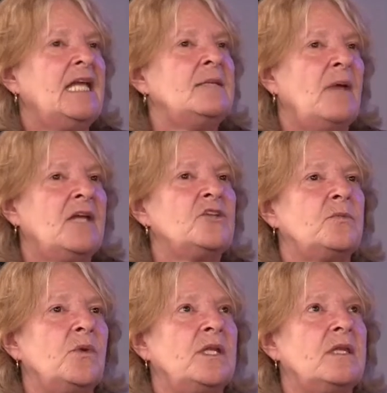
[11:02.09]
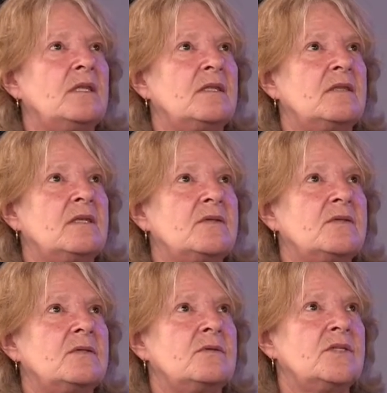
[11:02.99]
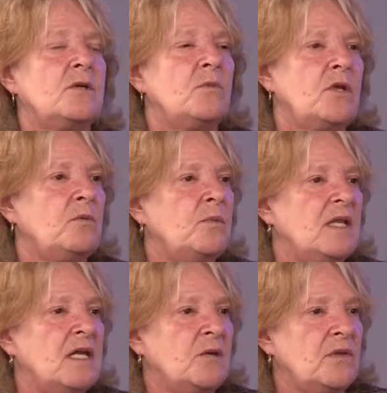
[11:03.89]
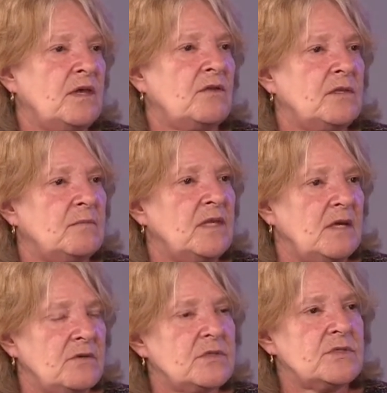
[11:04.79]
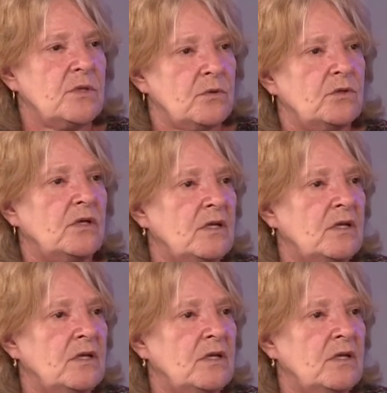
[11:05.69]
imagine what this ceremony would be like without them. They are so good.